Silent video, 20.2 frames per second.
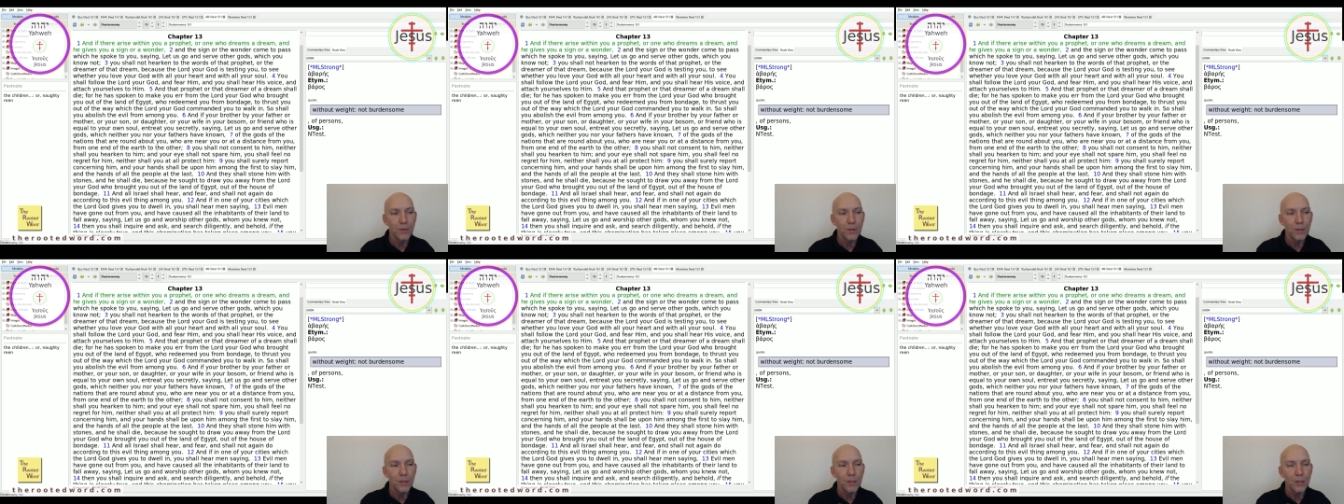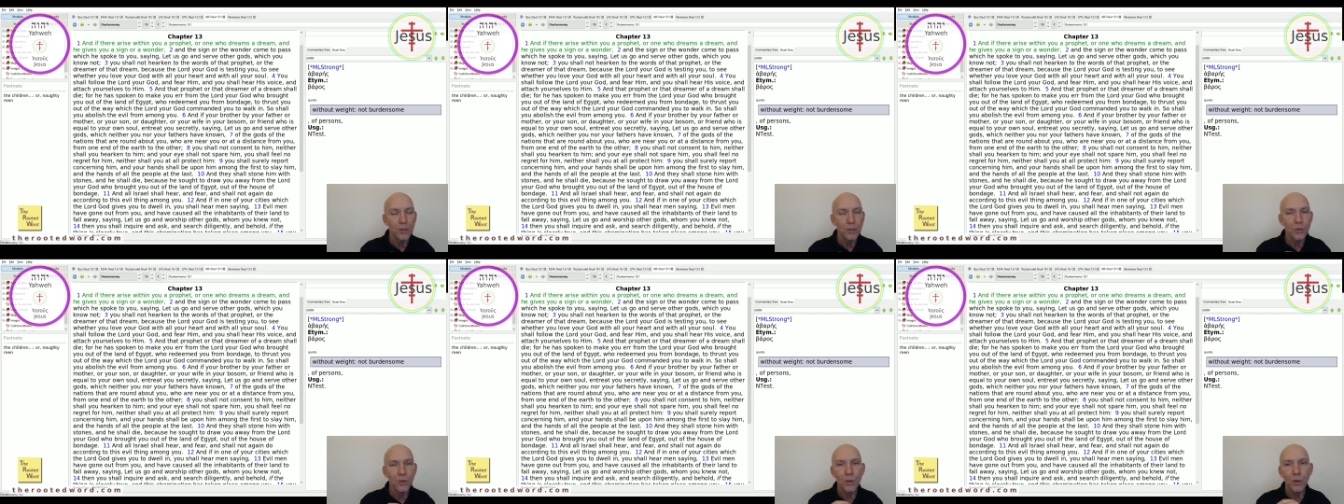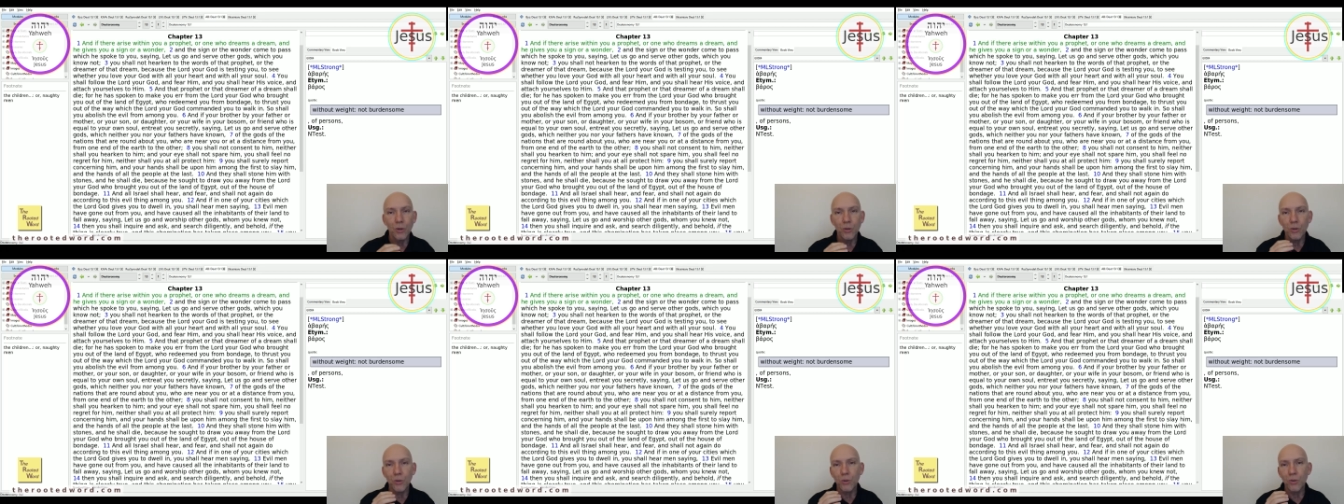So
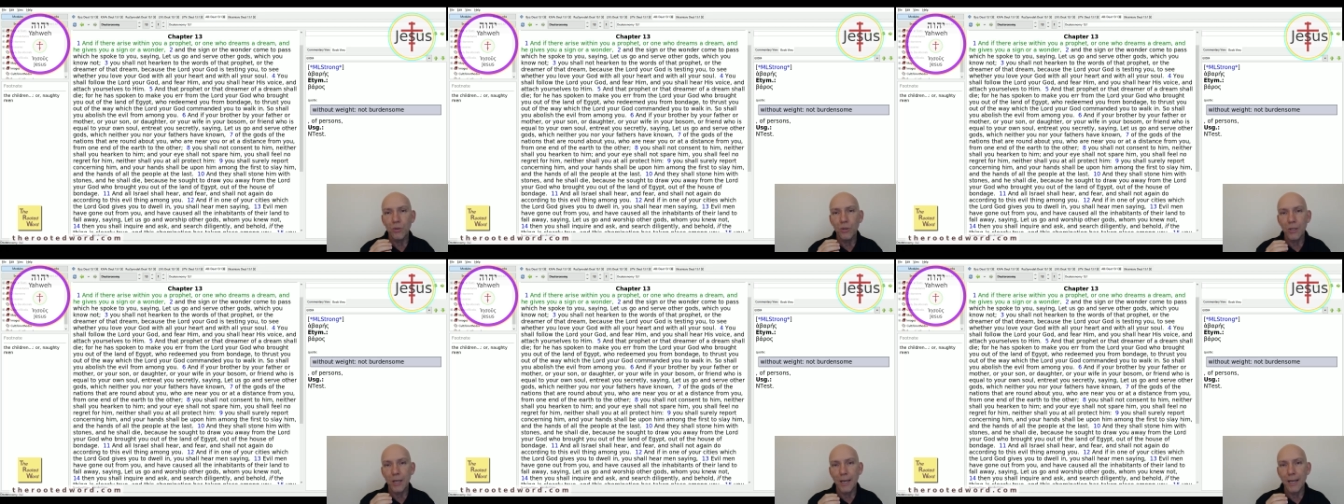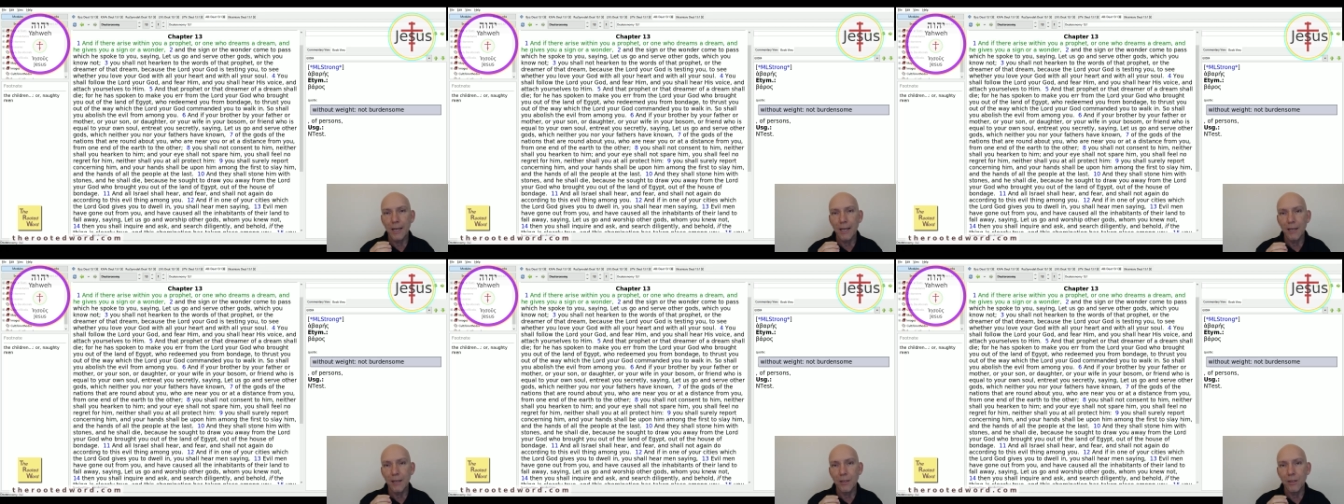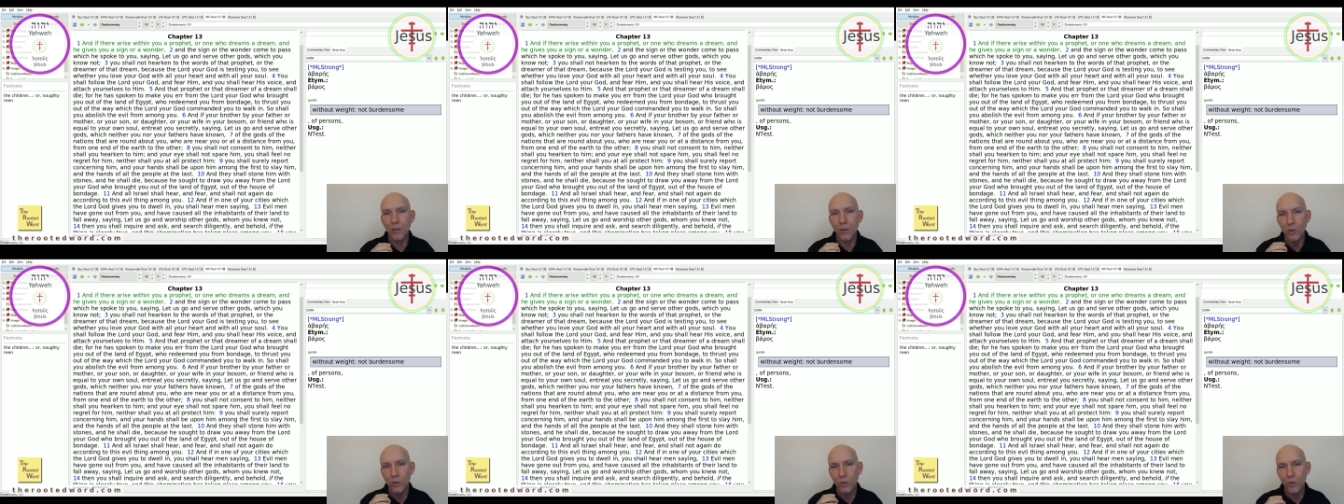those who say,
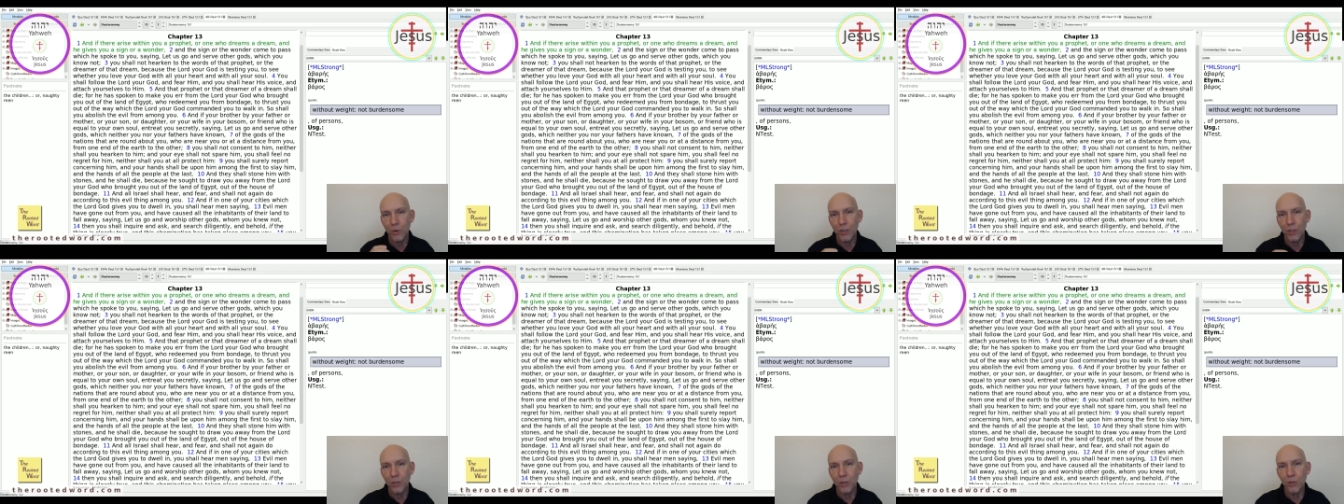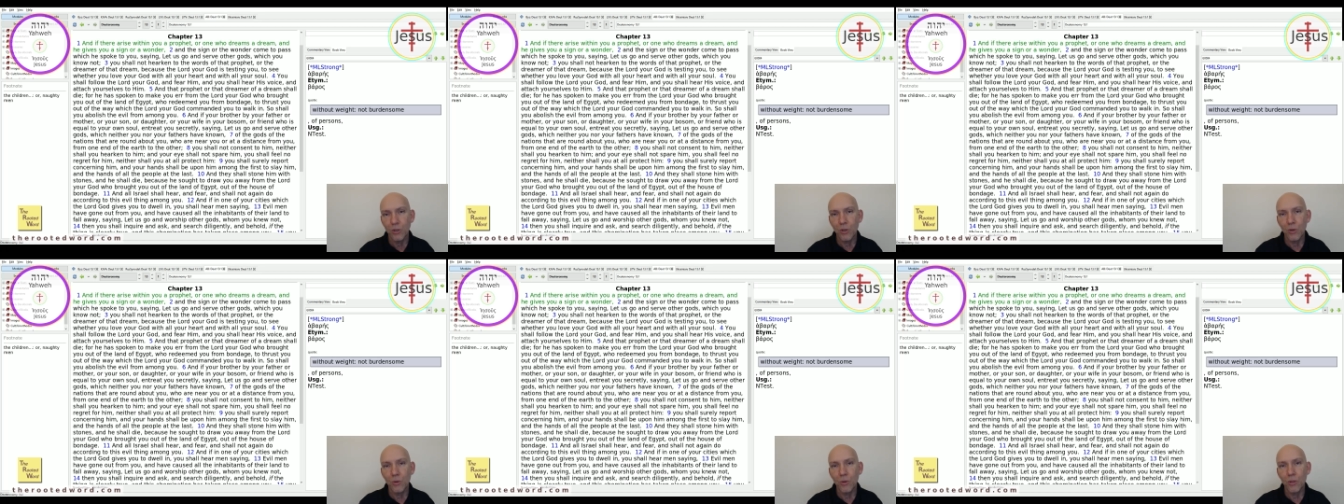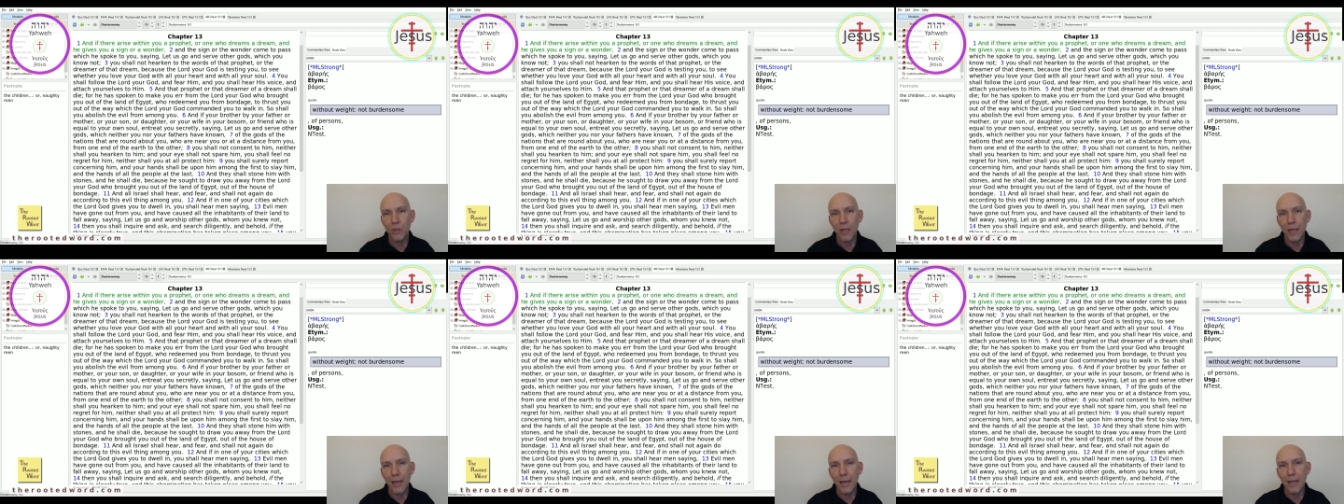those Christians who
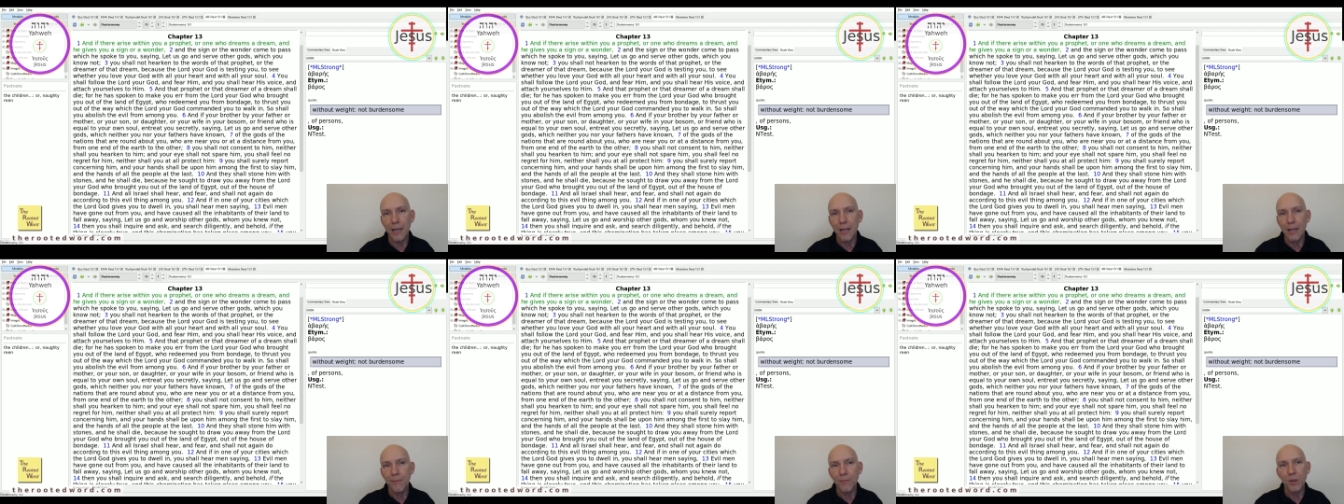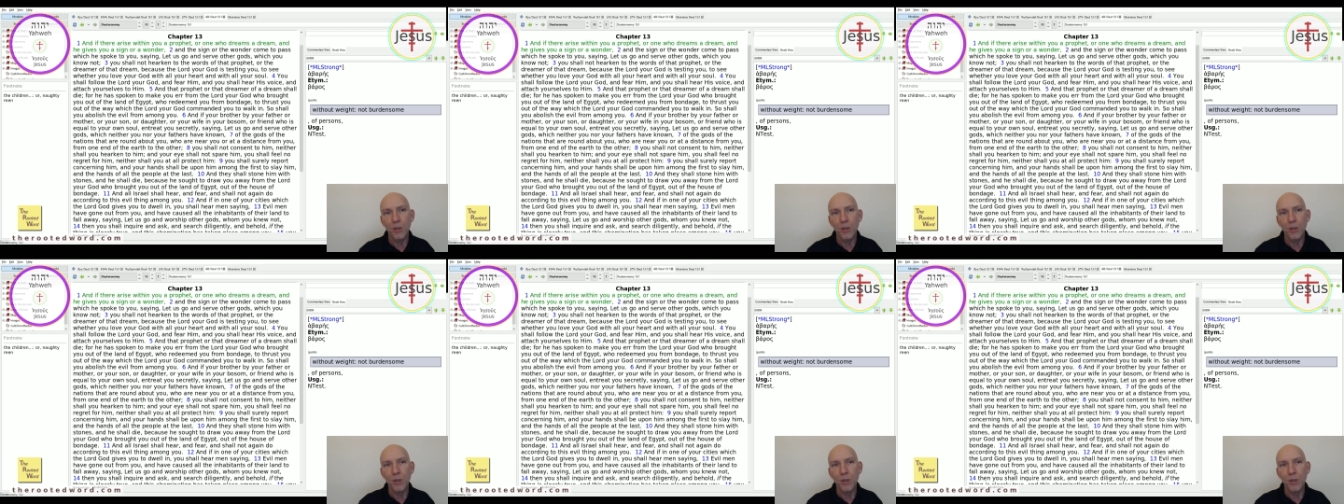say